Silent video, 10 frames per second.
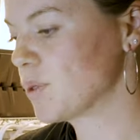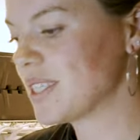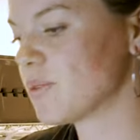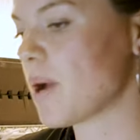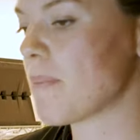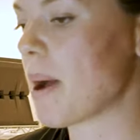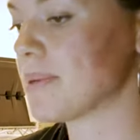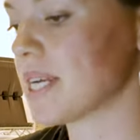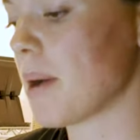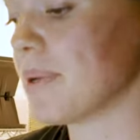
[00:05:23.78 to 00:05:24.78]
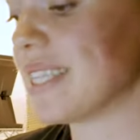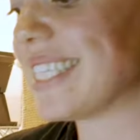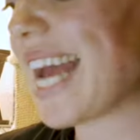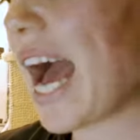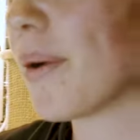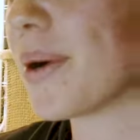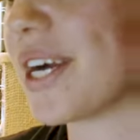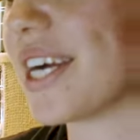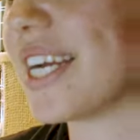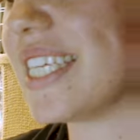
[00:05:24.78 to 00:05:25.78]
the reason why I popped a couple in the
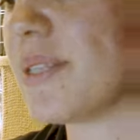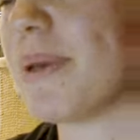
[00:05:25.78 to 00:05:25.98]
tower is